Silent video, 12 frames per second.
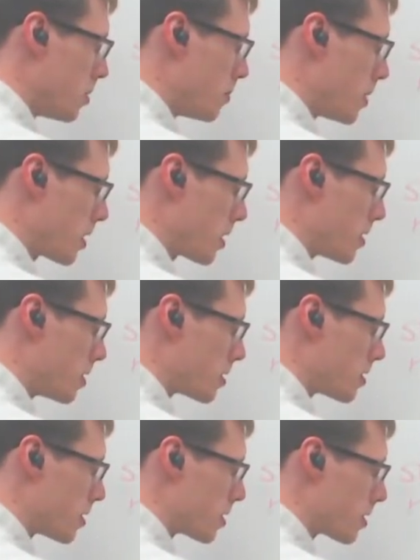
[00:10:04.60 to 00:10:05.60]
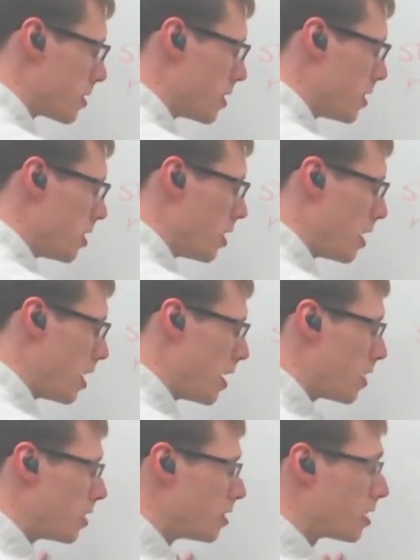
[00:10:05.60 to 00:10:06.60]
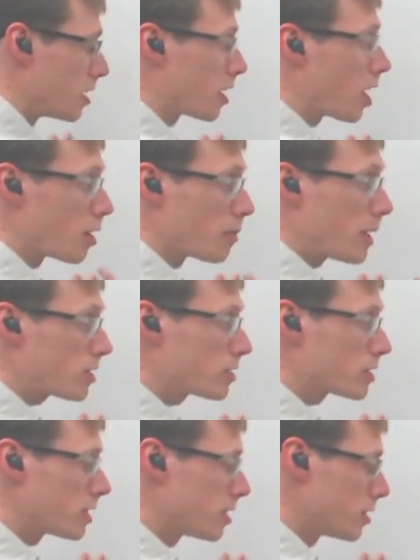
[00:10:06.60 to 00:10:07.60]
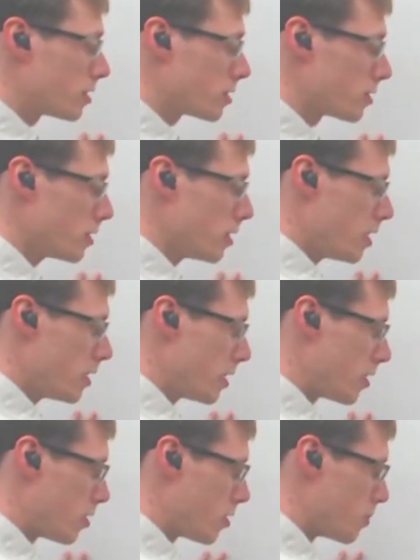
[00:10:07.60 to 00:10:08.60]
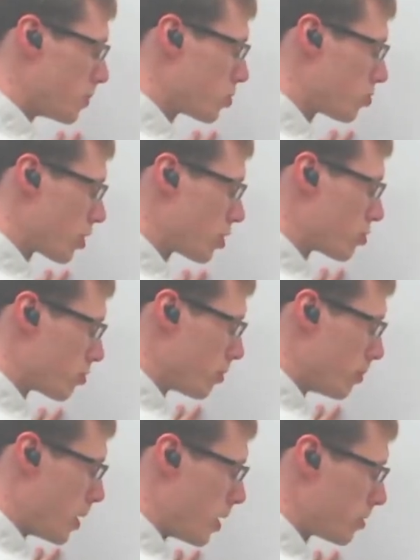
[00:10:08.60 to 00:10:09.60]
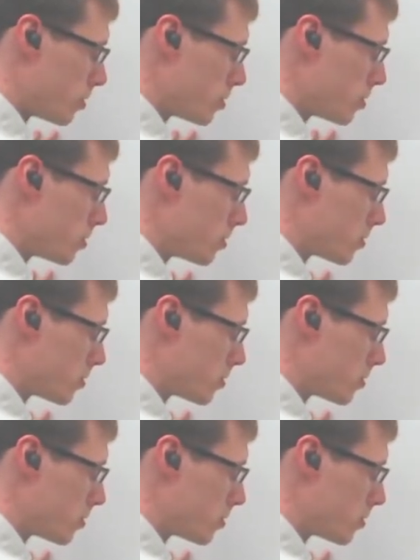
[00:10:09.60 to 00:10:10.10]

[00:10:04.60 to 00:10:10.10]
Mechanistic. And in the econometrics literature, they call them structural models.